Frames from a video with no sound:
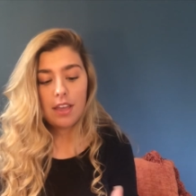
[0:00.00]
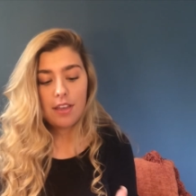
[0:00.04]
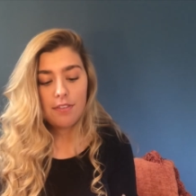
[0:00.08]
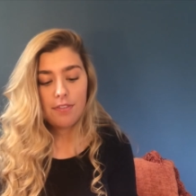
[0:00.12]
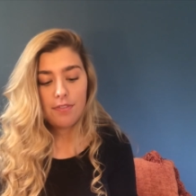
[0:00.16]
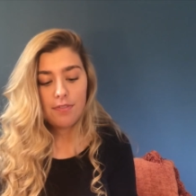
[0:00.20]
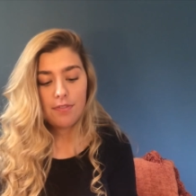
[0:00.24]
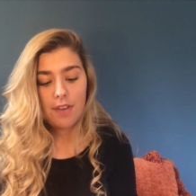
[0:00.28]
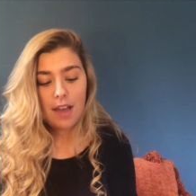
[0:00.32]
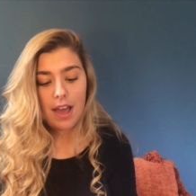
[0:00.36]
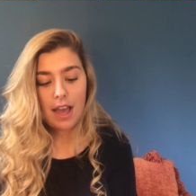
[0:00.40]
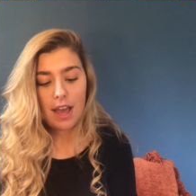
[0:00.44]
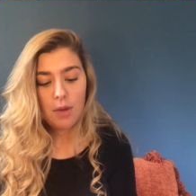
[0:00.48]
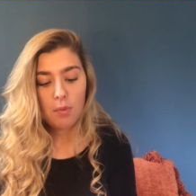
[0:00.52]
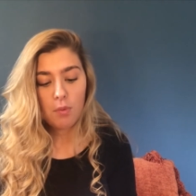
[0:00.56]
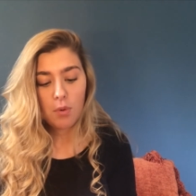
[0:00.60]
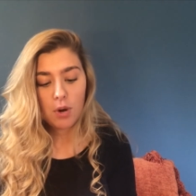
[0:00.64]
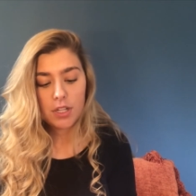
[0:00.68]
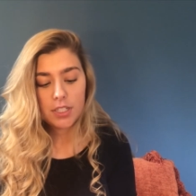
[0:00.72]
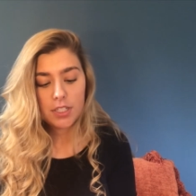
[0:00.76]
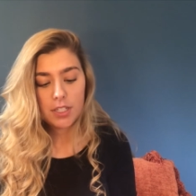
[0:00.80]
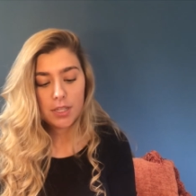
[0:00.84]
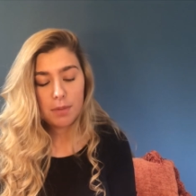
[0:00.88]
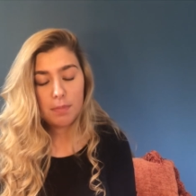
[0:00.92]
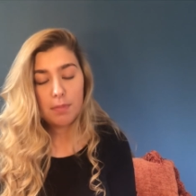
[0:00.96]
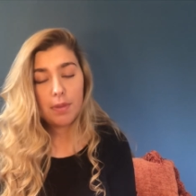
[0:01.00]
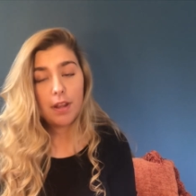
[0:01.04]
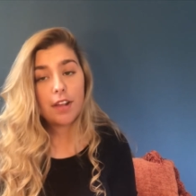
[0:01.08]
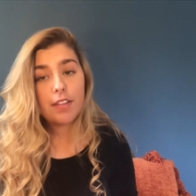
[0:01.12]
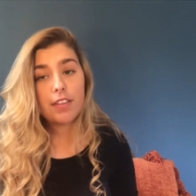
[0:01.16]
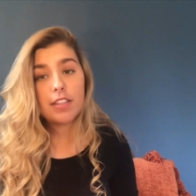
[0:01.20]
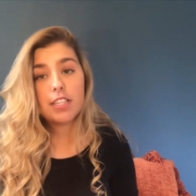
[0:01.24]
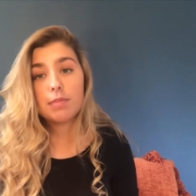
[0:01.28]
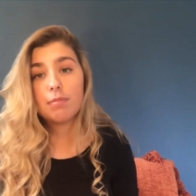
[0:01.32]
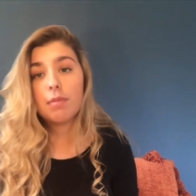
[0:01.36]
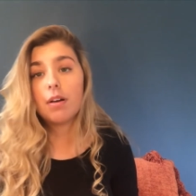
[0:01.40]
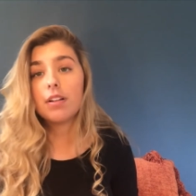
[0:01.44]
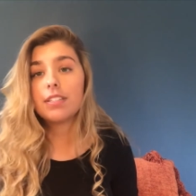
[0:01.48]
If I were to compare
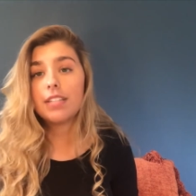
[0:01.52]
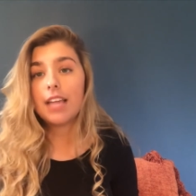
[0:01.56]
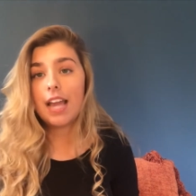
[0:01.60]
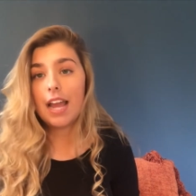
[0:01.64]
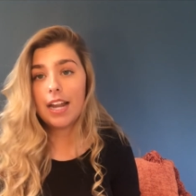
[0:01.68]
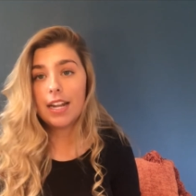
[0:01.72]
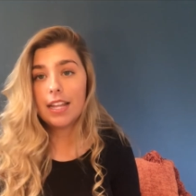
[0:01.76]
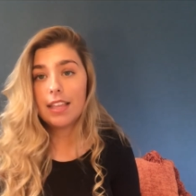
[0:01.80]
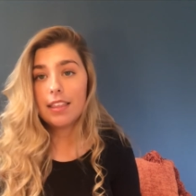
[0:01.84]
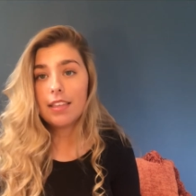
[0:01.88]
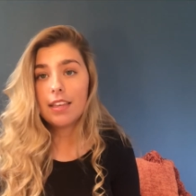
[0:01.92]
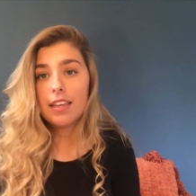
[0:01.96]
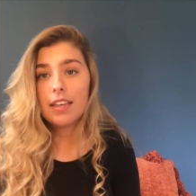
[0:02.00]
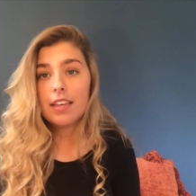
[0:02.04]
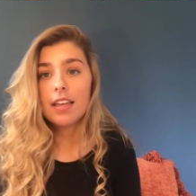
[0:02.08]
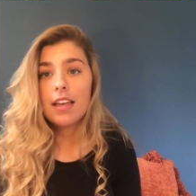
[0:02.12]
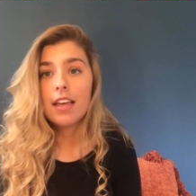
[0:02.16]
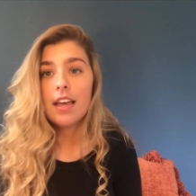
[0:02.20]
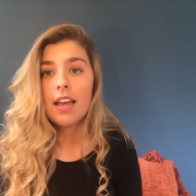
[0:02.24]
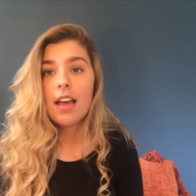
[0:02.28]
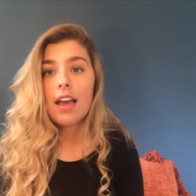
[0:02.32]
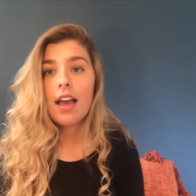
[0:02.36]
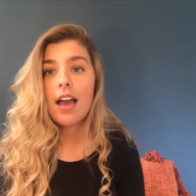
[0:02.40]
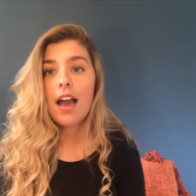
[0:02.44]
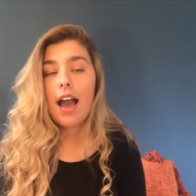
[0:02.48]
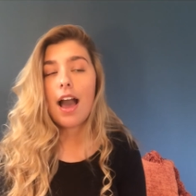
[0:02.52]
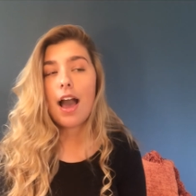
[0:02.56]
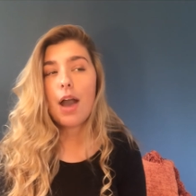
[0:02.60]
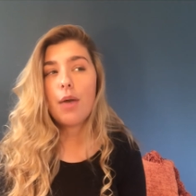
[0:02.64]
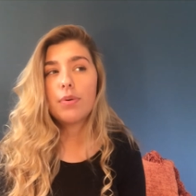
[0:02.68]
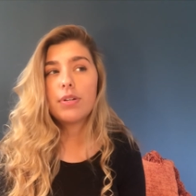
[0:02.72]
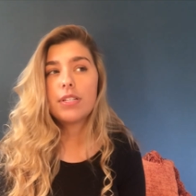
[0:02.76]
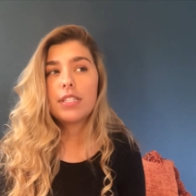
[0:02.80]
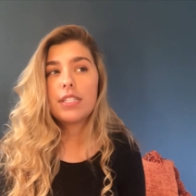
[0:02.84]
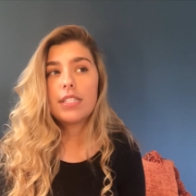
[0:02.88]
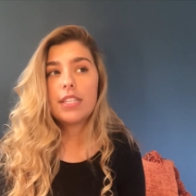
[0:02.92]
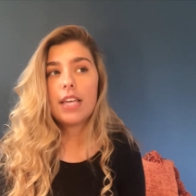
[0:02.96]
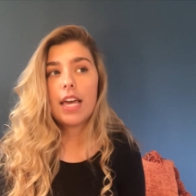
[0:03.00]
the smell to anything, I
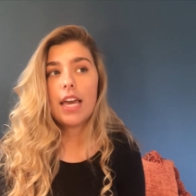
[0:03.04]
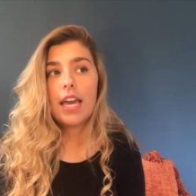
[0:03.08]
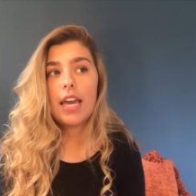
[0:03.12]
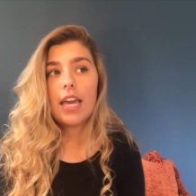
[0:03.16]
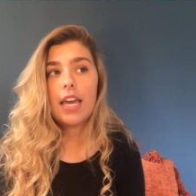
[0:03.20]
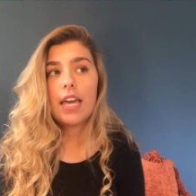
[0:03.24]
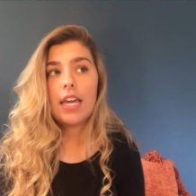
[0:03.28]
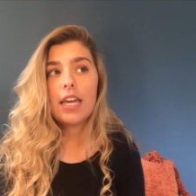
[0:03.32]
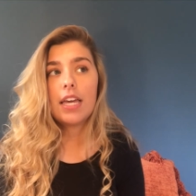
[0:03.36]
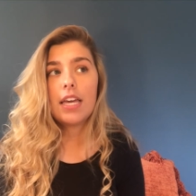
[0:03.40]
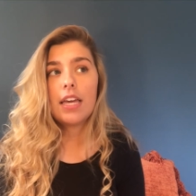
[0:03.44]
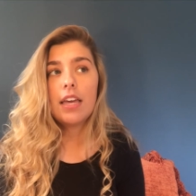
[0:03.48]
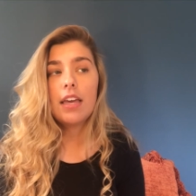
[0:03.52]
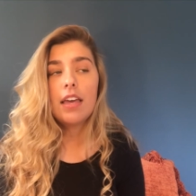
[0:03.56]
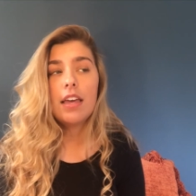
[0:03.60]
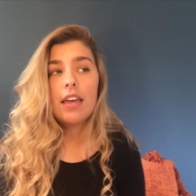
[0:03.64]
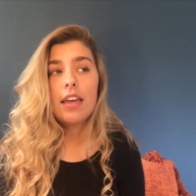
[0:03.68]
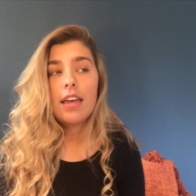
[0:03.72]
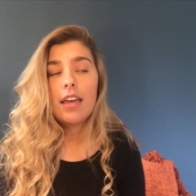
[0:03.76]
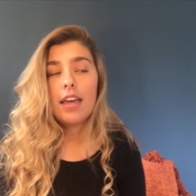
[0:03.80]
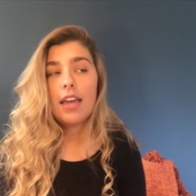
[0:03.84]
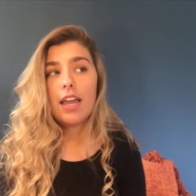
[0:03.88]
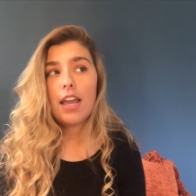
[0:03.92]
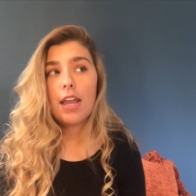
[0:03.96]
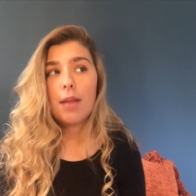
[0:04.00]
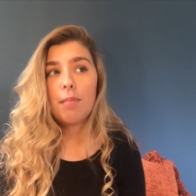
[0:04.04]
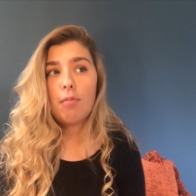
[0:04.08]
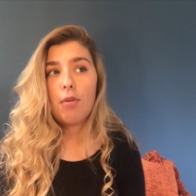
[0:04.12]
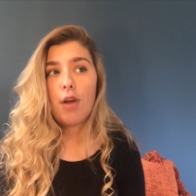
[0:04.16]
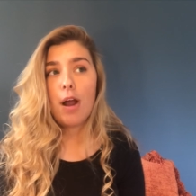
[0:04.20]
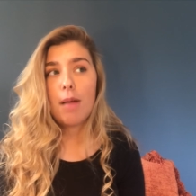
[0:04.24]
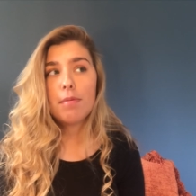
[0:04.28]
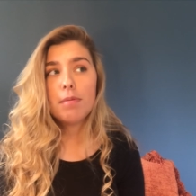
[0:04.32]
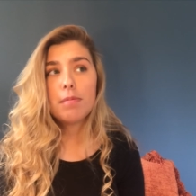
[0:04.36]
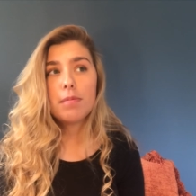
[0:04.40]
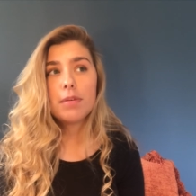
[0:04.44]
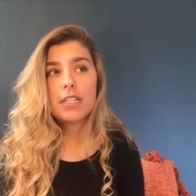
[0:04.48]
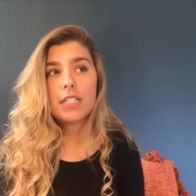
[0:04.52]
would say it
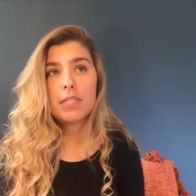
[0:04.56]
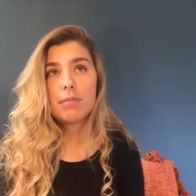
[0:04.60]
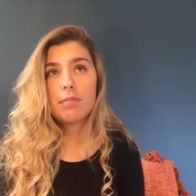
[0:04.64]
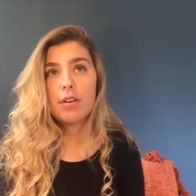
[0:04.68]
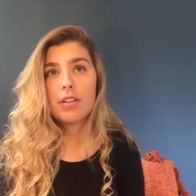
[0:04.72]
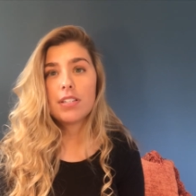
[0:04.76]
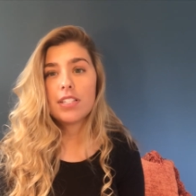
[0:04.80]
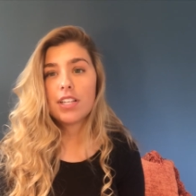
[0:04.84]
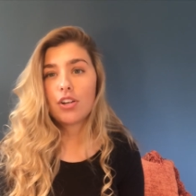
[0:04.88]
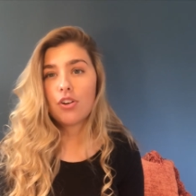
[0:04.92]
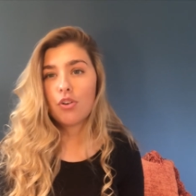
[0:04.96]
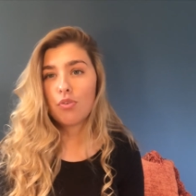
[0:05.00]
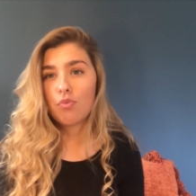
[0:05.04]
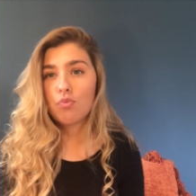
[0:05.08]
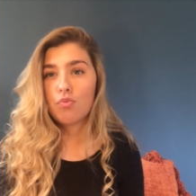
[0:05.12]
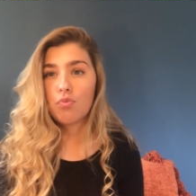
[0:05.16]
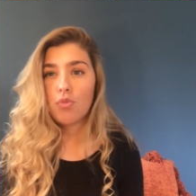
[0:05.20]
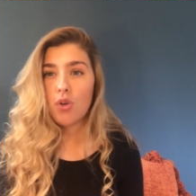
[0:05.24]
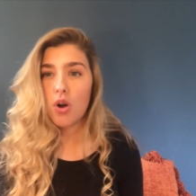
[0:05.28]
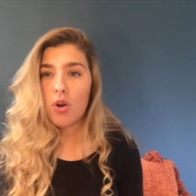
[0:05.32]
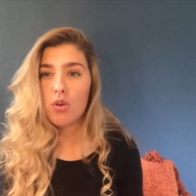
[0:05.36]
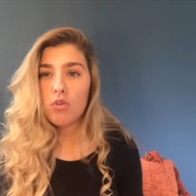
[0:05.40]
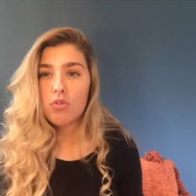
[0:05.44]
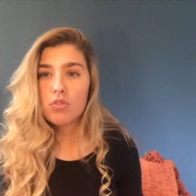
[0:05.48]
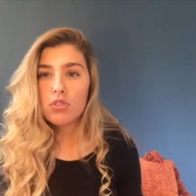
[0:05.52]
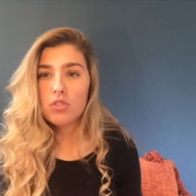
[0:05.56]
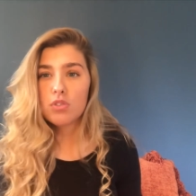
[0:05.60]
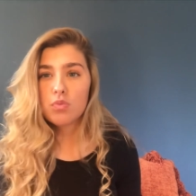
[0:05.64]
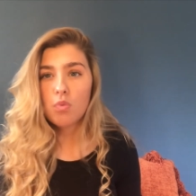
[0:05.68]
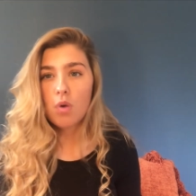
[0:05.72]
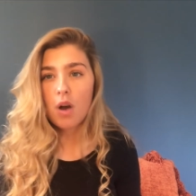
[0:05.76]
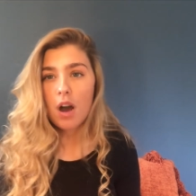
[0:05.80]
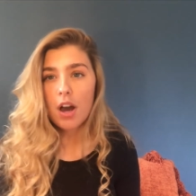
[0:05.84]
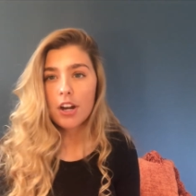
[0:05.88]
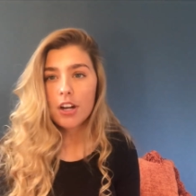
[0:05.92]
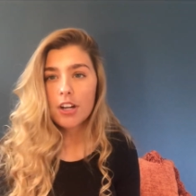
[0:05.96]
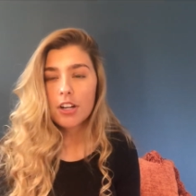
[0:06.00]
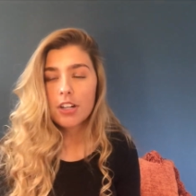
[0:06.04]
probably smells like a rose
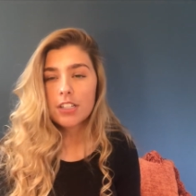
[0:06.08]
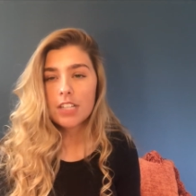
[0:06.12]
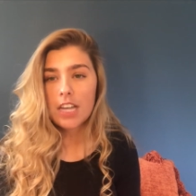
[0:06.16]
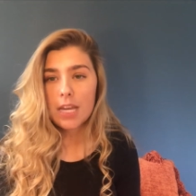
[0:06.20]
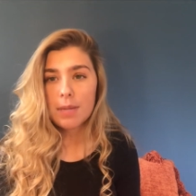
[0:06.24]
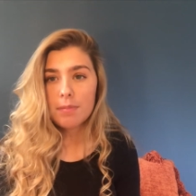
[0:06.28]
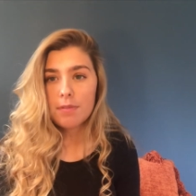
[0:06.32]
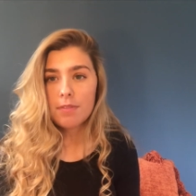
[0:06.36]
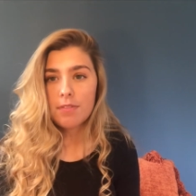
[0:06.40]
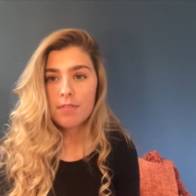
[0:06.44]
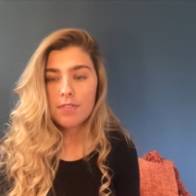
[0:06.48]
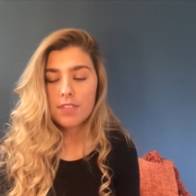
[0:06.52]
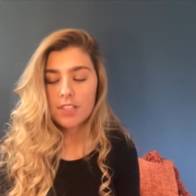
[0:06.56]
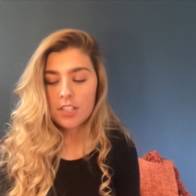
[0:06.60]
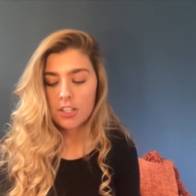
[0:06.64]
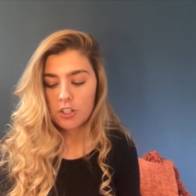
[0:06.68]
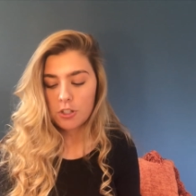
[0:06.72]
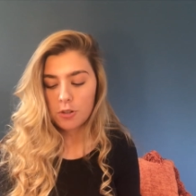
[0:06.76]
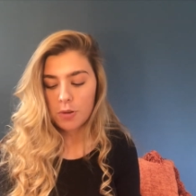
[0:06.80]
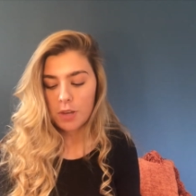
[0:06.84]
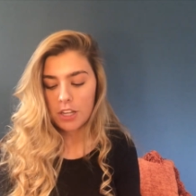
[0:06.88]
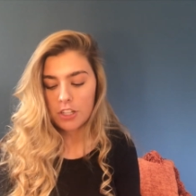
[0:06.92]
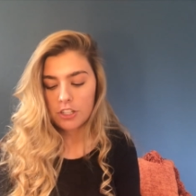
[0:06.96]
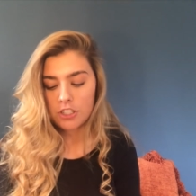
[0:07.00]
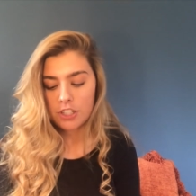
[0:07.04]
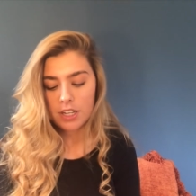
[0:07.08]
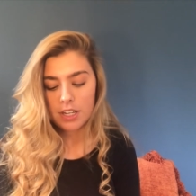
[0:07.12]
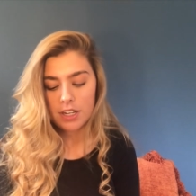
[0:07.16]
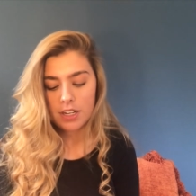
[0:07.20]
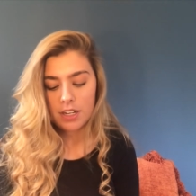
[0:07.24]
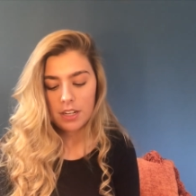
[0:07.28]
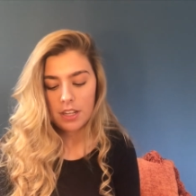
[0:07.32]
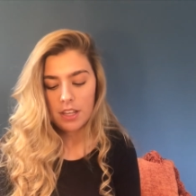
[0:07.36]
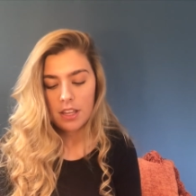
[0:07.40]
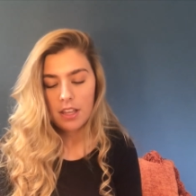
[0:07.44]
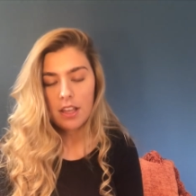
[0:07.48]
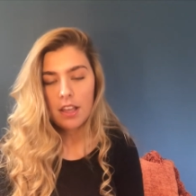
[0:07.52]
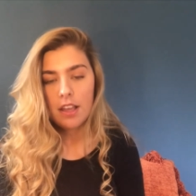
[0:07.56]
water type of
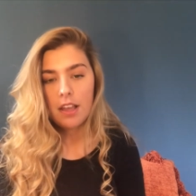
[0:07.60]
situation.